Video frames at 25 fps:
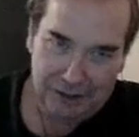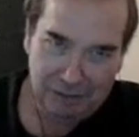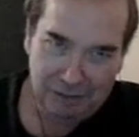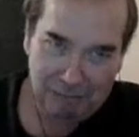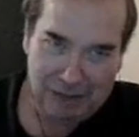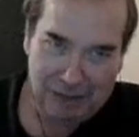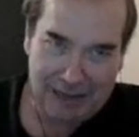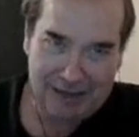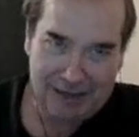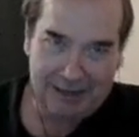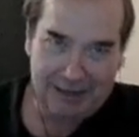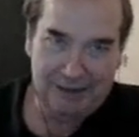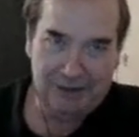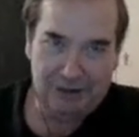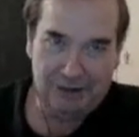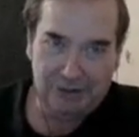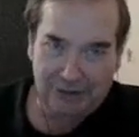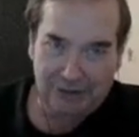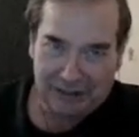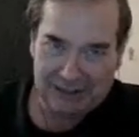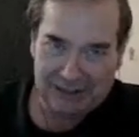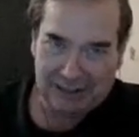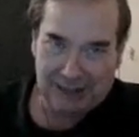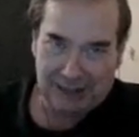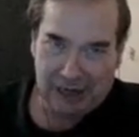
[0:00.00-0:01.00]
back in the
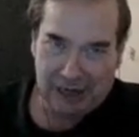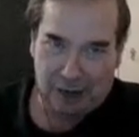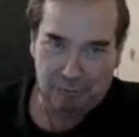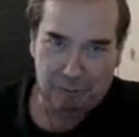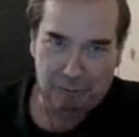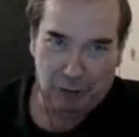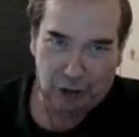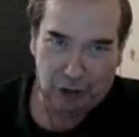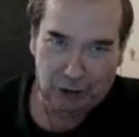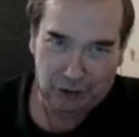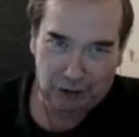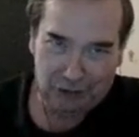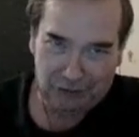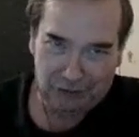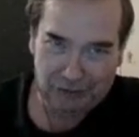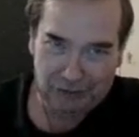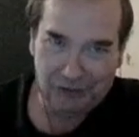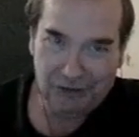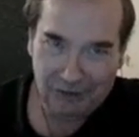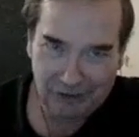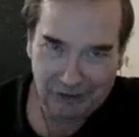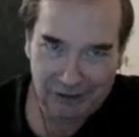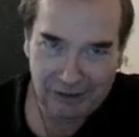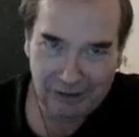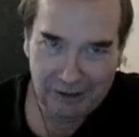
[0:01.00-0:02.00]
dressing up box,
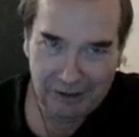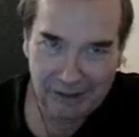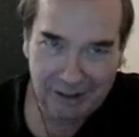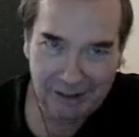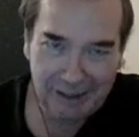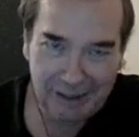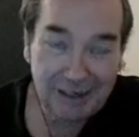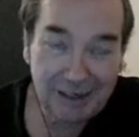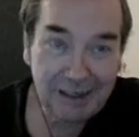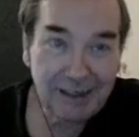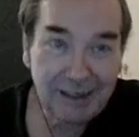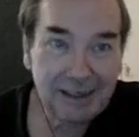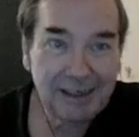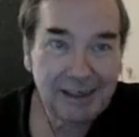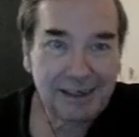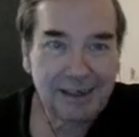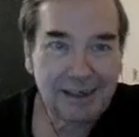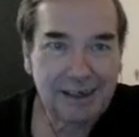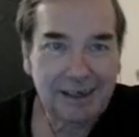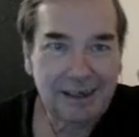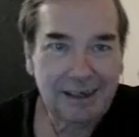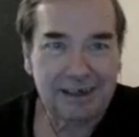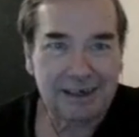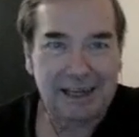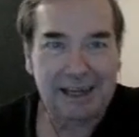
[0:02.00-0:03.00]

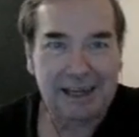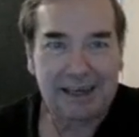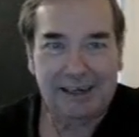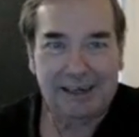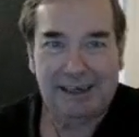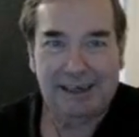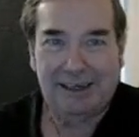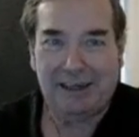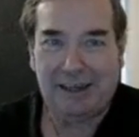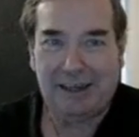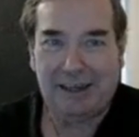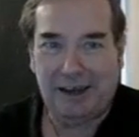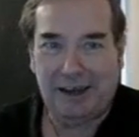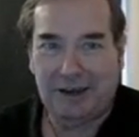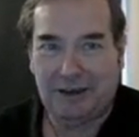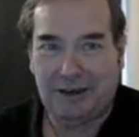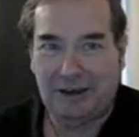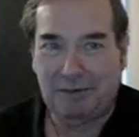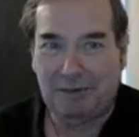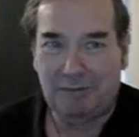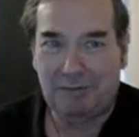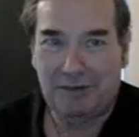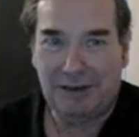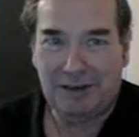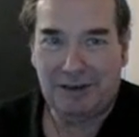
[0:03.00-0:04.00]
and out he
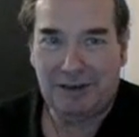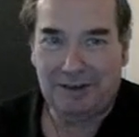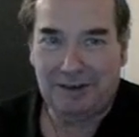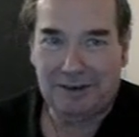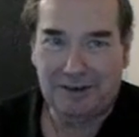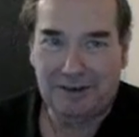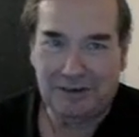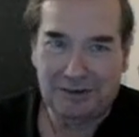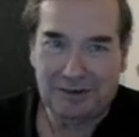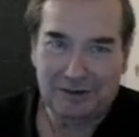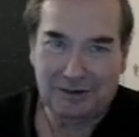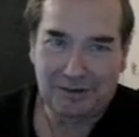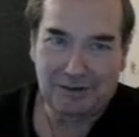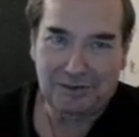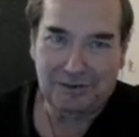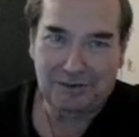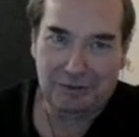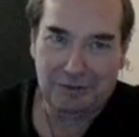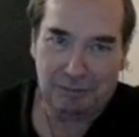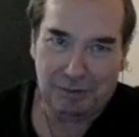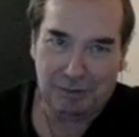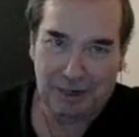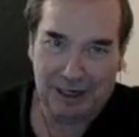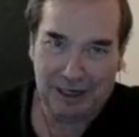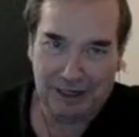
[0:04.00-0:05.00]
came as
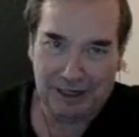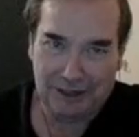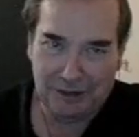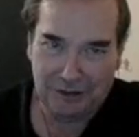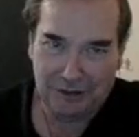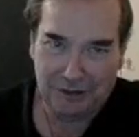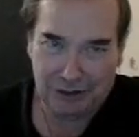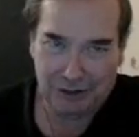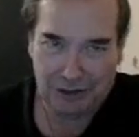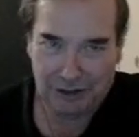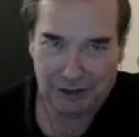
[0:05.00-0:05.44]
Triple H.